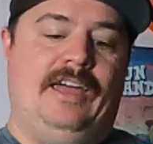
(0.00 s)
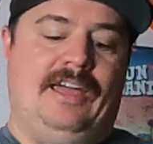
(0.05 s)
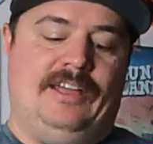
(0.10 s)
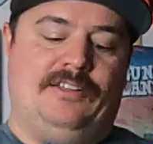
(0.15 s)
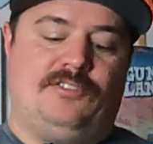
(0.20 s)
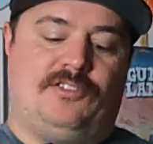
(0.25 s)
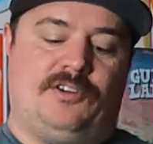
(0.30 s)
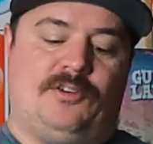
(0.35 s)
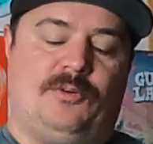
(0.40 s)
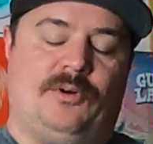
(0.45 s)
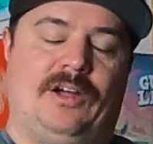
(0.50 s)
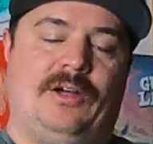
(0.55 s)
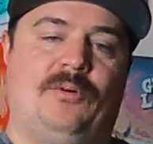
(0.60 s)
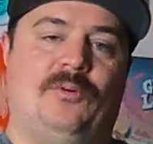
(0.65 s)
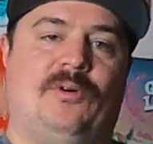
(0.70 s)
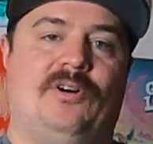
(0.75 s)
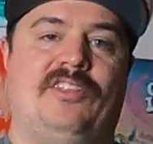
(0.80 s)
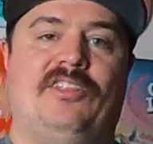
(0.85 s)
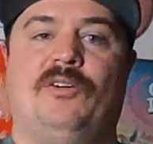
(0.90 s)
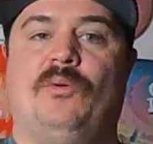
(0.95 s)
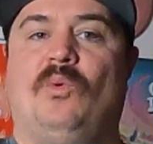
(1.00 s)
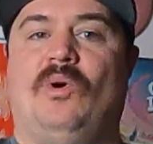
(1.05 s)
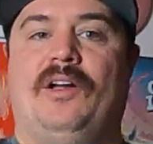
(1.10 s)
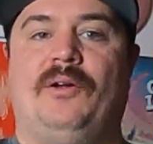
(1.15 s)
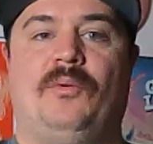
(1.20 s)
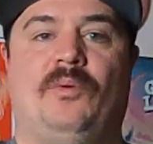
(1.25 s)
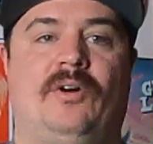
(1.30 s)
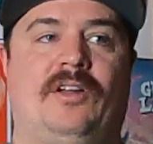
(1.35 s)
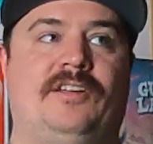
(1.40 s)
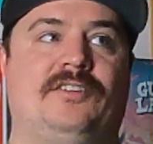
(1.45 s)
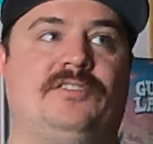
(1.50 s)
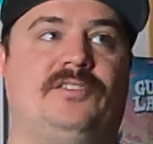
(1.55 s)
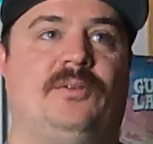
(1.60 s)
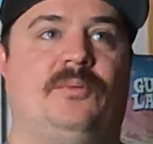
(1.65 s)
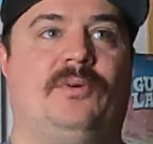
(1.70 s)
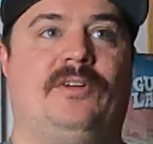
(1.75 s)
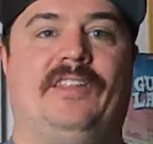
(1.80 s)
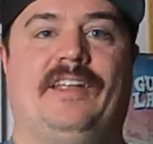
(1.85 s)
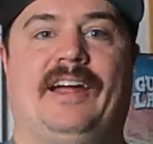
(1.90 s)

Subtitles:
It's the gray one. The white one is the one